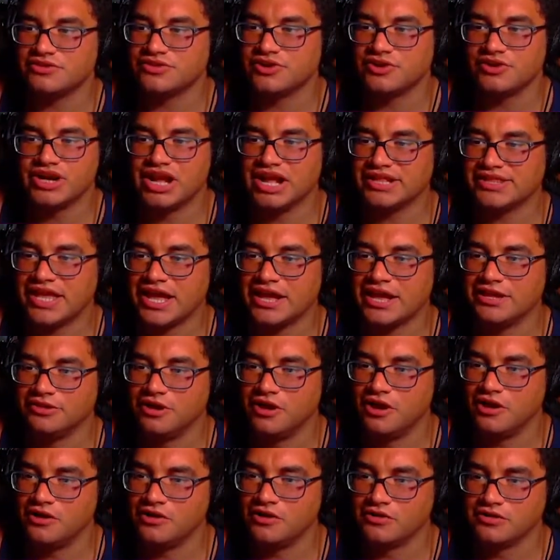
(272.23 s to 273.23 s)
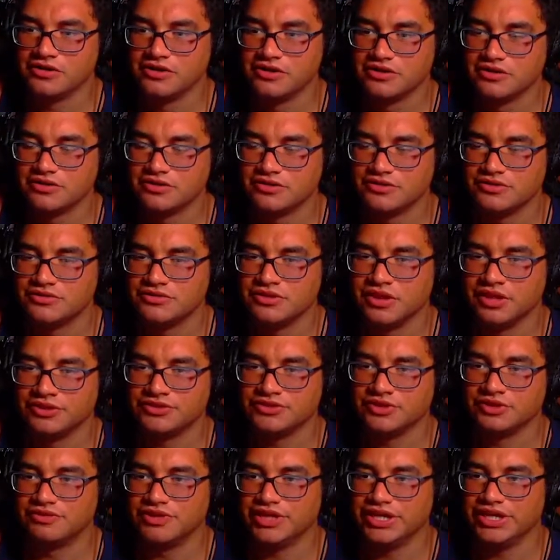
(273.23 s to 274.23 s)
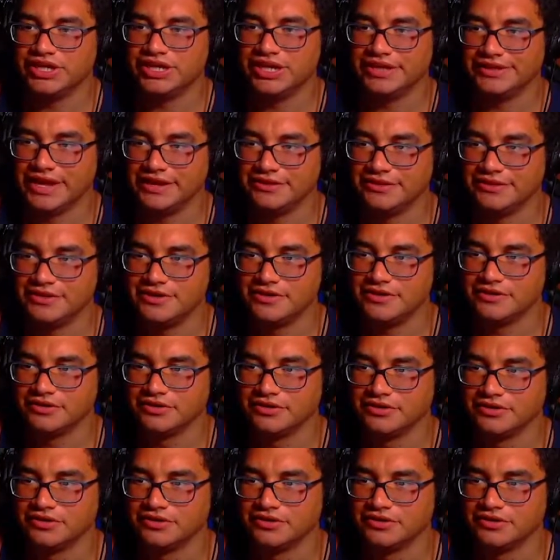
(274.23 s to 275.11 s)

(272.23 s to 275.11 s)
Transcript: not that long. Like, they're really not that long.